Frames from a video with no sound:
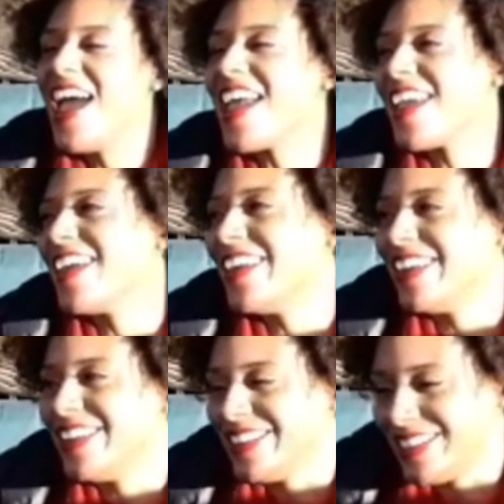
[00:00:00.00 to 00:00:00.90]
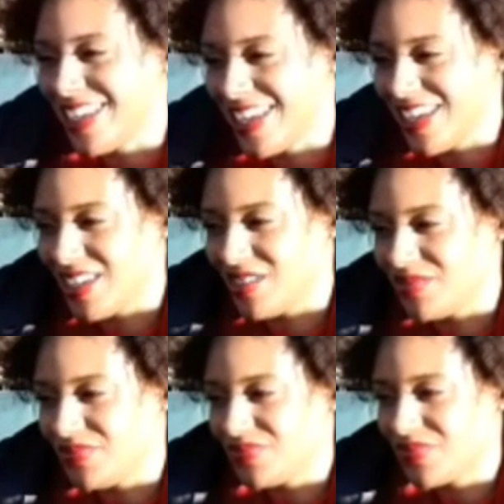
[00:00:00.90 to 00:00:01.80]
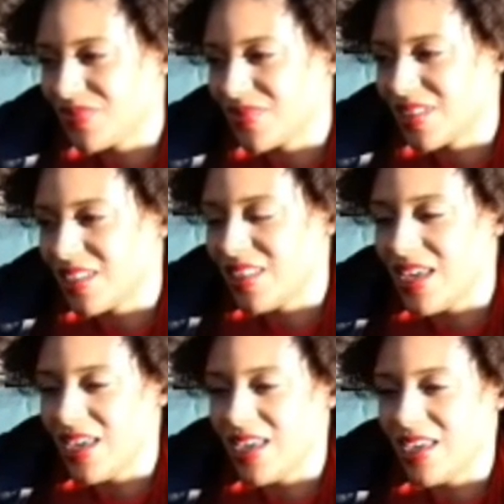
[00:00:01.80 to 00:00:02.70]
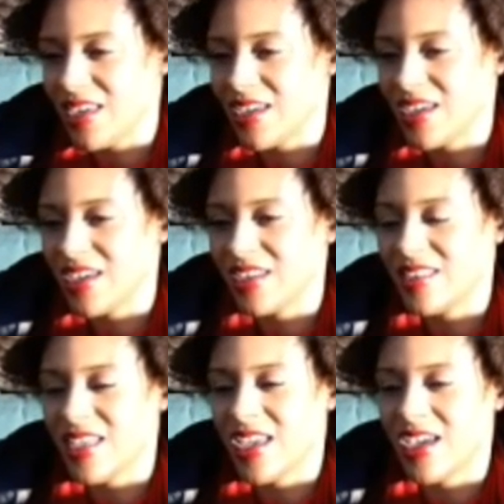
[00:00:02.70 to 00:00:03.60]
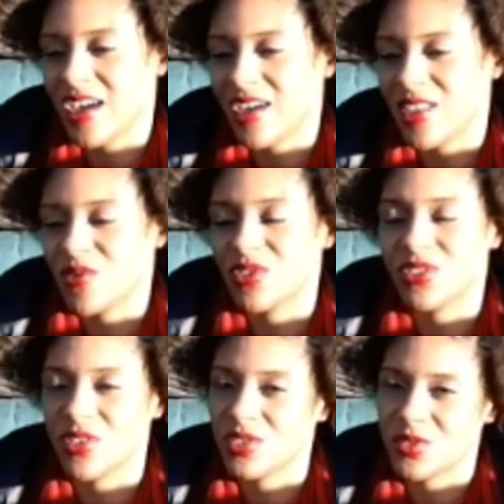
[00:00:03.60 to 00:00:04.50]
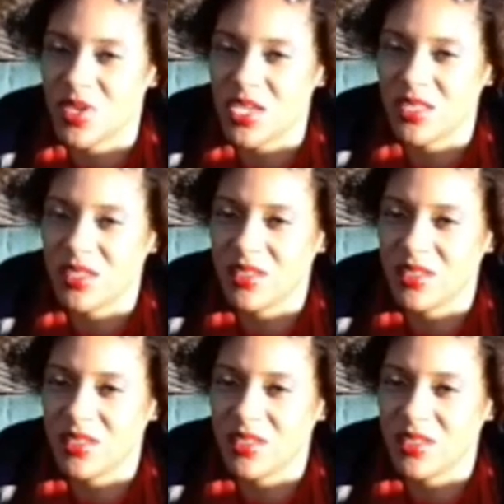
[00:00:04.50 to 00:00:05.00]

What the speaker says: and they were so sweet.